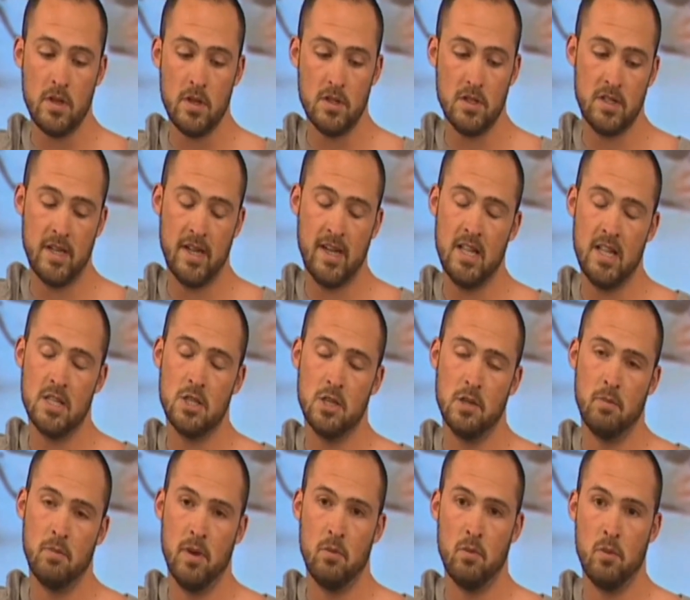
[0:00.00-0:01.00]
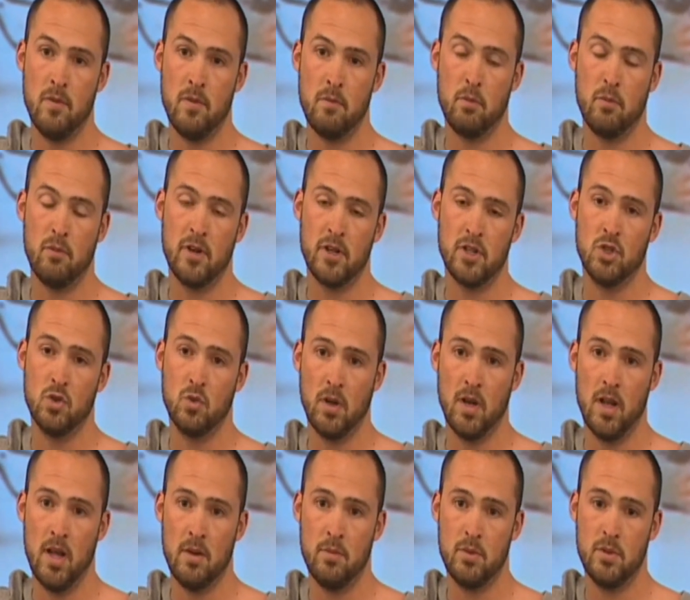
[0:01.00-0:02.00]
Stayed in within professional
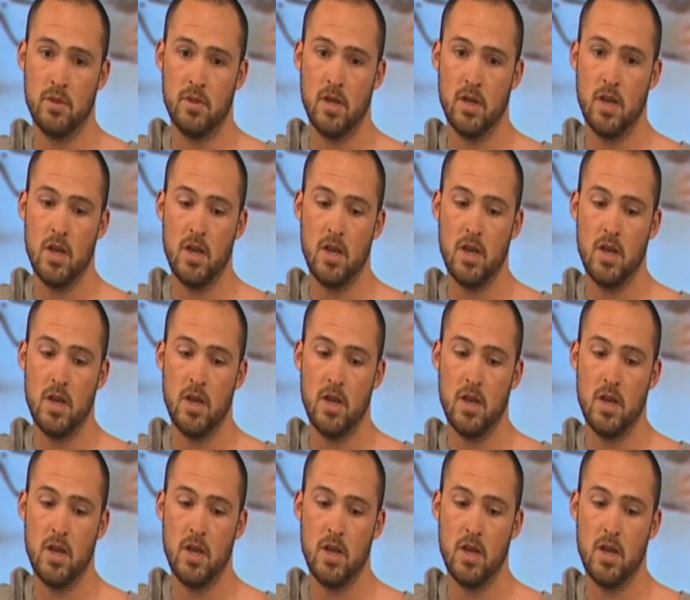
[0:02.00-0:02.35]
clubs,